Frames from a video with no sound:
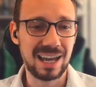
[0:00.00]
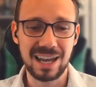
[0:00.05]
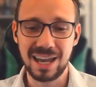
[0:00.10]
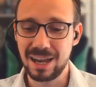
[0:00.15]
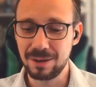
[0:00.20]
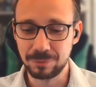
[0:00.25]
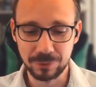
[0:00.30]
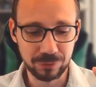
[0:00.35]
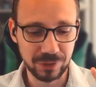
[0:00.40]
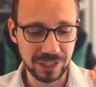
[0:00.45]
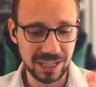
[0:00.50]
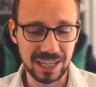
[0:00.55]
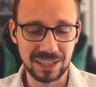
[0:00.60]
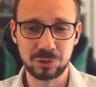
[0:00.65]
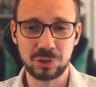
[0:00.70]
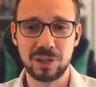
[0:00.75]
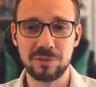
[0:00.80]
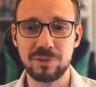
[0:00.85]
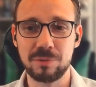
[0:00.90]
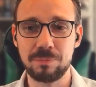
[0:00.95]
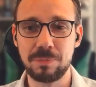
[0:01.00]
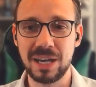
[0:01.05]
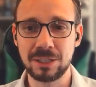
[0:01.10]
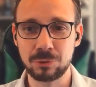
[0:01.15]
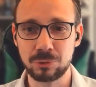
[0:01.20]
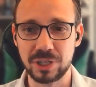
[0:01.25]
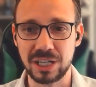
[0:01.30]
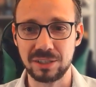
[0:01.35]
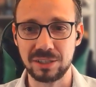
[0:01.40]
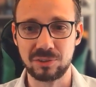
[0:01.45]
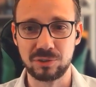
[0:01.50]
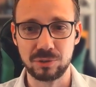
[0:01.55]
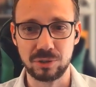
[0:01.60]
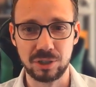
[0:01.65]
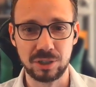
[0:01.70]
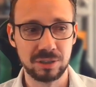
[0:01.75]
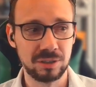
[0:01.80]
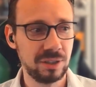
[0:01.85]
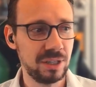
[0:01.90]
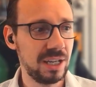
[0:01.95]
Everything has to have a battery and so
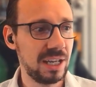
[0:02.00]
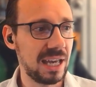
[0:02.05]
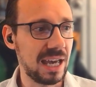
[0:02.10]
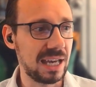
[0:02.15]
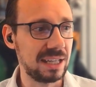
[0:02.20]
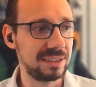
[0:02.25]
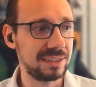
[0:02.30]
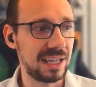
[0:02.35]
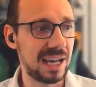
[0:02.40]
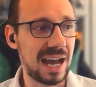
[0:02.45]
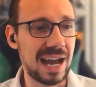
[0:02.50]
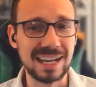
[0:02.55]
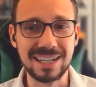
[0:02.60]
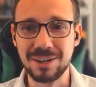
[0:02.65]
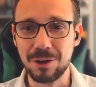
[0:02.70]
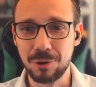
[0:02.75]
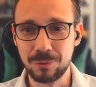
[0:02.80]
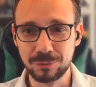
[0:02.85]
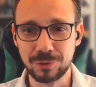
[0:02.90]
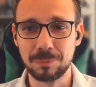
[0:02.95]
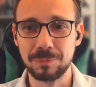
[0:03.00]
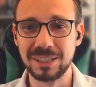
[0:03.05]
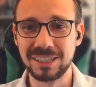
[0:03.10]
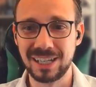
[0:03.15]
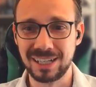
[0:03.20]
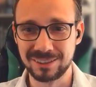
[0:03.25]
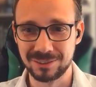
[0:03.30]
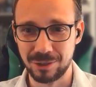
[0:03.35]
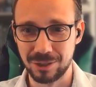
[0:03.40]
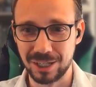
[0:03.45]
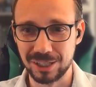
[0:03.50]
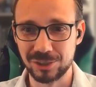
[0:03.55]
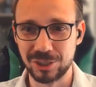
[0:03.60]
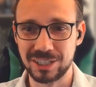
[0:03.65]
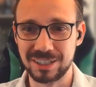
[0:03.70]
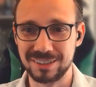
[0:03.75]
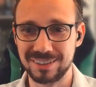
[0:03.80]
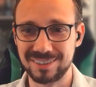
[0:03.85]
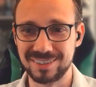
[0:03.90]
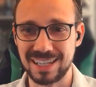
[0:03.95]
on. And I know from a
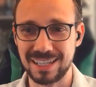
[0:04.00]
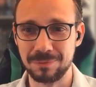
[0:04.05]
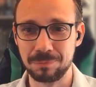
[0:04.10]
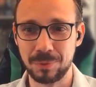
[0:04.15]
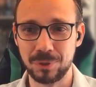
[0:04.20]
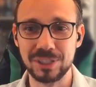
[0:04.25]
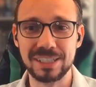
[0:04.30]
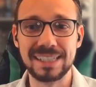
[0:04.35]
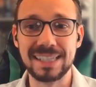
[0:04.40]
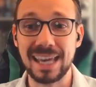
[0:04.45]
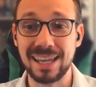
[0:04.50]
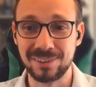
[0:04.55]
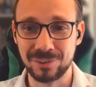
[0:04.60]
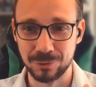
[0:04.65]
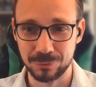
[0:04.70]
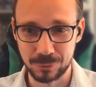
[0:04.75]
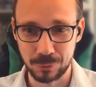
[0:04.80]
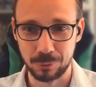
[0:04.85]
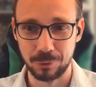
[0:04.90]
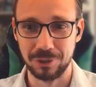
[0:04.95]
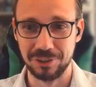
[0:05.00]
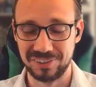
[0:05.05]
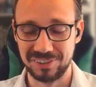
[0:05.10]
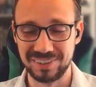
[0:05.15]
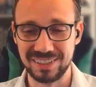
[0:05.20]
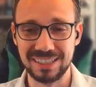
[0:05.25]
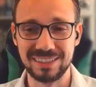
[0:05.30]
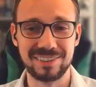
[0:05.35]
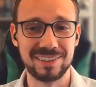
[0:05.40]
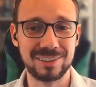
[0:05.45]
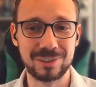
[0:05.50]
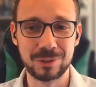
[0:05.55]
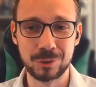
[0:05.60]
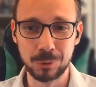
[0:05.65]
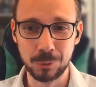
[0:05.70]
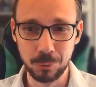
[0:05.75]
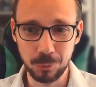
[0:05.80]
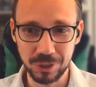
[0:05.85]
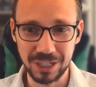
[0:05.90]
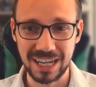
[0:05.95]
technological standpoint, yes, of course, it's
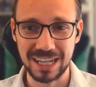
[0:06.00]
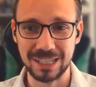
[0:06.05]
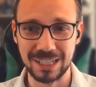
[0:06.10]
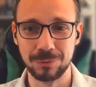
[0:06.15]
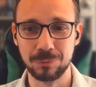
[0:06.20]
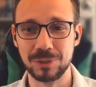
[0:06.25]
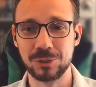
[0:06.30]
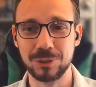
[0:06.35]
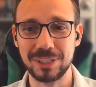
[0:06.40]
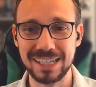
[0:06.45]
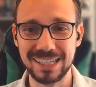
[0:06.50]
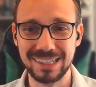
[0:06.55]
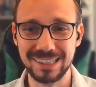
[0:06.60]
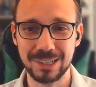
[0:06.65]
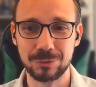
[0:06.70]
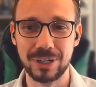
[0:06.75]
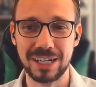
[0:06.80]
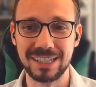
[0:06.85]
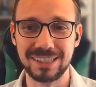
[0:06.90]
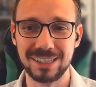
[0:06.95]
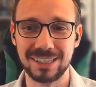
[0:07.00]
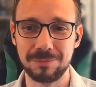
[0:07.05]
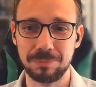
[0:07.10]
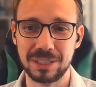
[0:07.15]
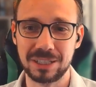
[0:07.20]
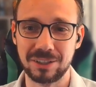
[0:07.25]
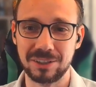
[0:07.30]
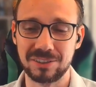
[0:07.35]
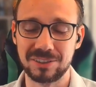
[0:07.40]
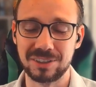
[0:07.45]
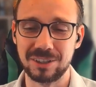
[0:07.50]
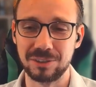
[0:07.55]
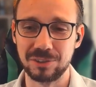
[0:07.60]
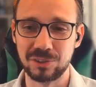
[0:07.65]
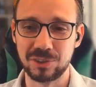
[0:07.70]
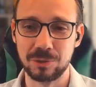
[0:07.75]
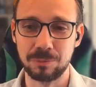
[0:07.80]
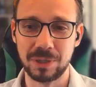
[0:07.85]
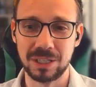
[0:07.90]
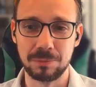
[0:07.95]
cool and we should integrate it because there are
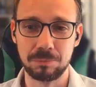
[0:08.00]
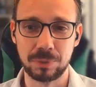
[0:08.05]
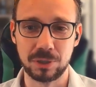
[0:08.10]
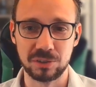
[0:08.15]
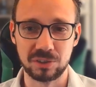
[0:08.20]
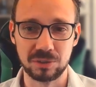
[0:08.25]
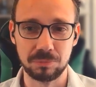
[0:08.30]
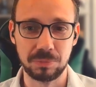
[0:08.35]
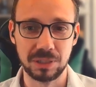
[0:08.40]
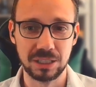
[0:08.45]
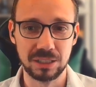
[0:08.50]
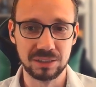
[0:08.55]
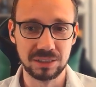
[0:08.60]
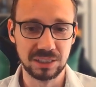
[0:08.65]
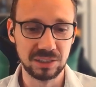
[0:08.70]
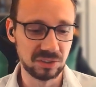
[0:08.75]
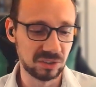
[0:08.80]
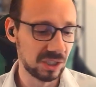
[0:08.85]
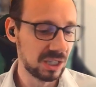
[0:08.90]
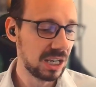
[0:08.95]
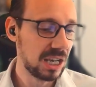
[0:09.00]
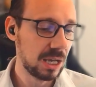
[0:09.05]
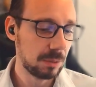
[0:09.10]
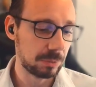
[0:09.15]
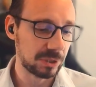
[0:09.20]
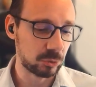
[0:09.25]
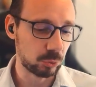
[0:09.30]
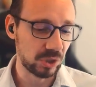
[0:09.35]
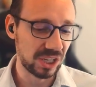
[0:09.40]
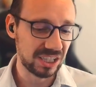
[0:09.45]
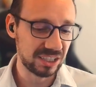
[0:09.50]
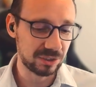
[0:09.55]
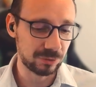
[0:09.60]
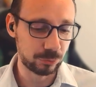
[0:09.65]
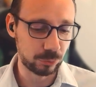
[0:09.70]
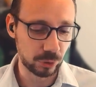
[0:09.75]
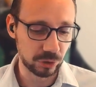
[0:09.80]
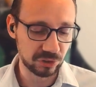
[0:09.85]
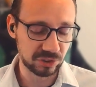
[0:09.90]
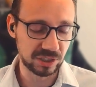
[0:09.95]
so many possibilities. But really the
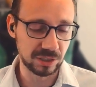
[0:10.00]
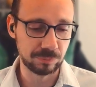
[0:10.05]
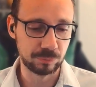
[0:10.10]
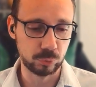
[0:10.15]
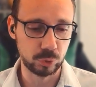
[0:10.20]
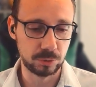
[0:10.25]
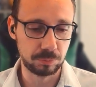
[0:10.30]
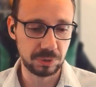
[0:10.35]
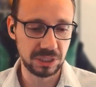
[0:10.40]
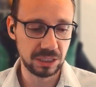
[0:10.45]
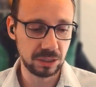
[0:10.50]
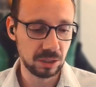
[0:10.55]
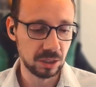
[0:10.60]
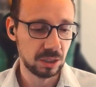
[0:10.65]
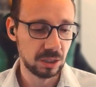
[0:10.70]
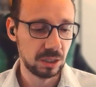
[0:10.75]
first step would be,